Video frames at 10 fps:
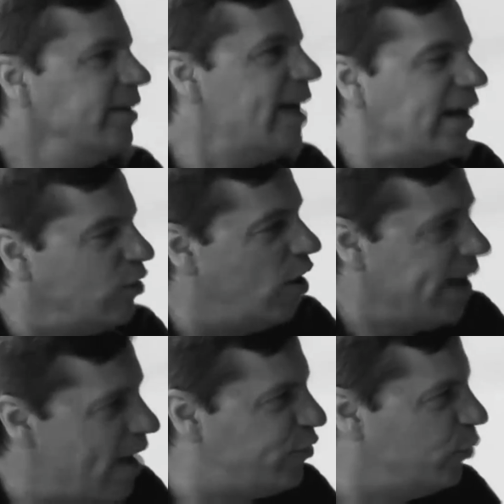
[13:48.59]
not long
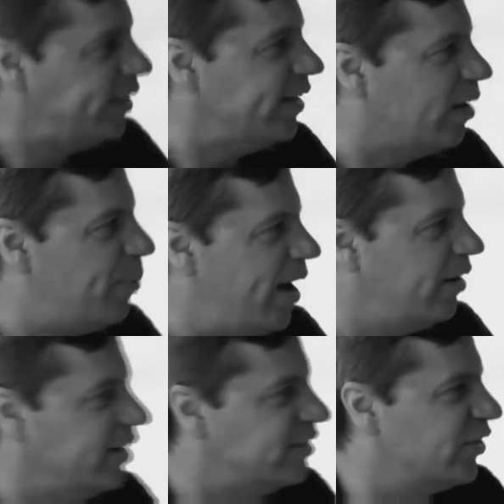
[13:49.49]
after we did our
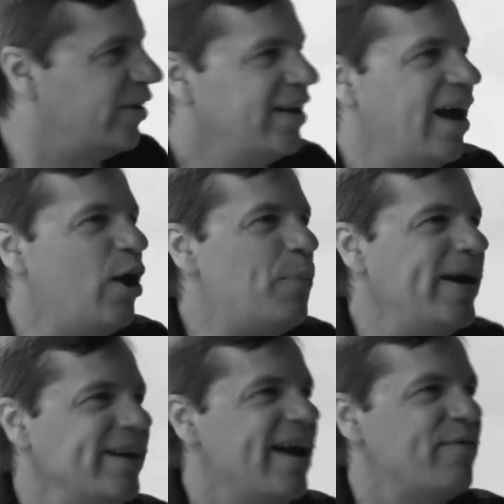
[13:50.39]
parody, so I hope
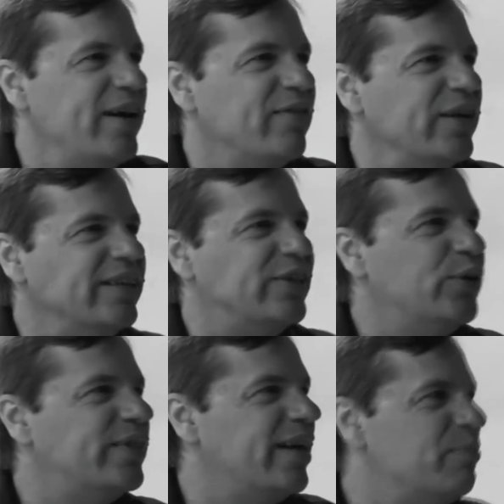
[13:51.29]
I didn't have anything to
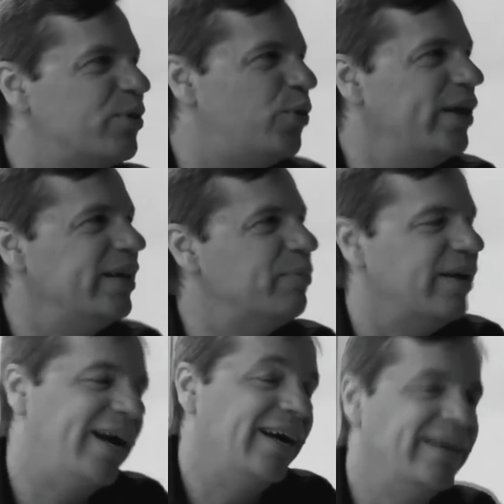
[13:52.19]
do with them quitting,
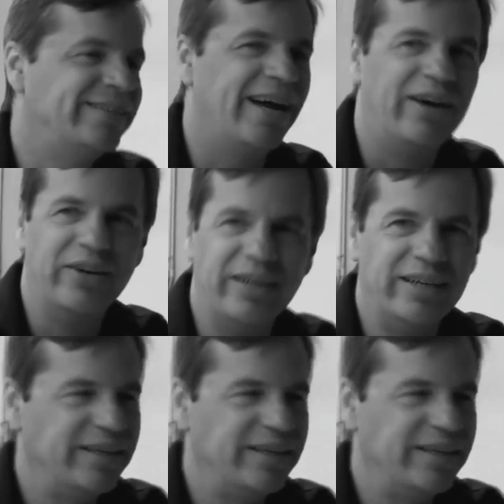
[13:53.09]
but I doubt it.